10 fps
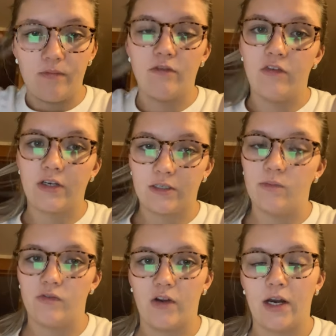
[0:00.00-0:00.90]

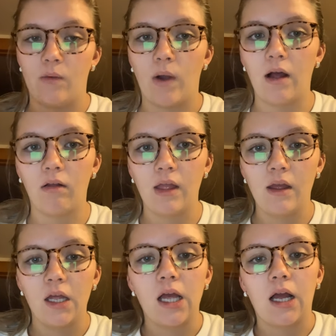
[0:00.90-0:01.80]
victims very well.
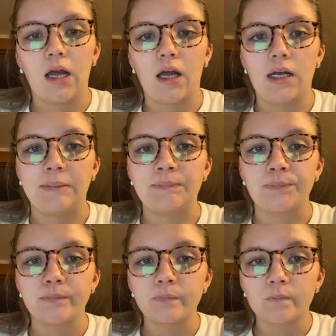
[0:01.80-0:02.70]
Um,